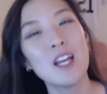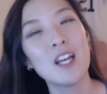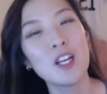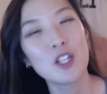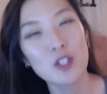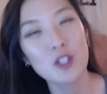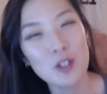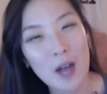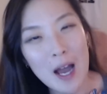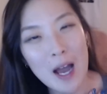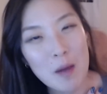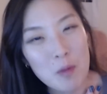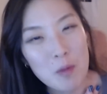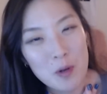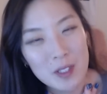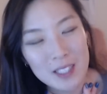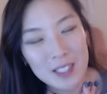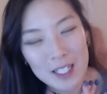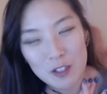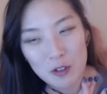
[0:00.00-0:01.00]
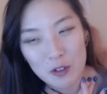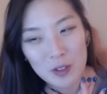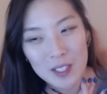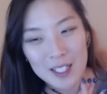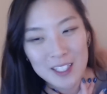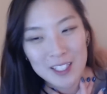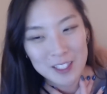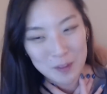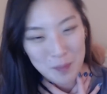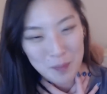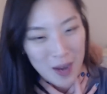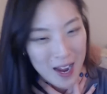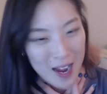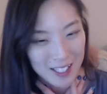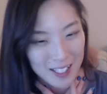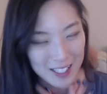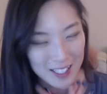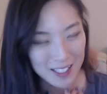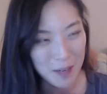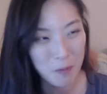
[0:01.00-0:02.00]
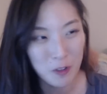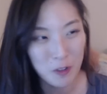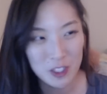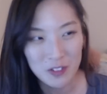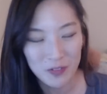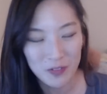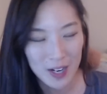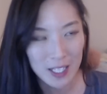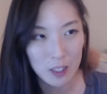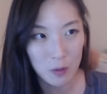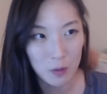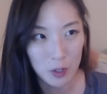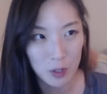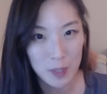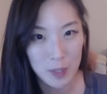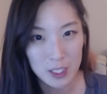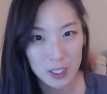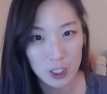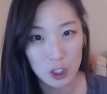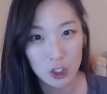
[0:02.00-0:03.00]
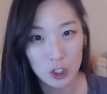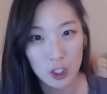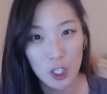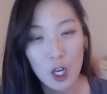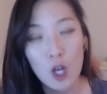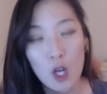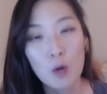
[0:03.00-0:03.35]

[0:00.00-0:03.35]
you know how i'm always like Jongdaeddy's mind and i'm always fighting with my sister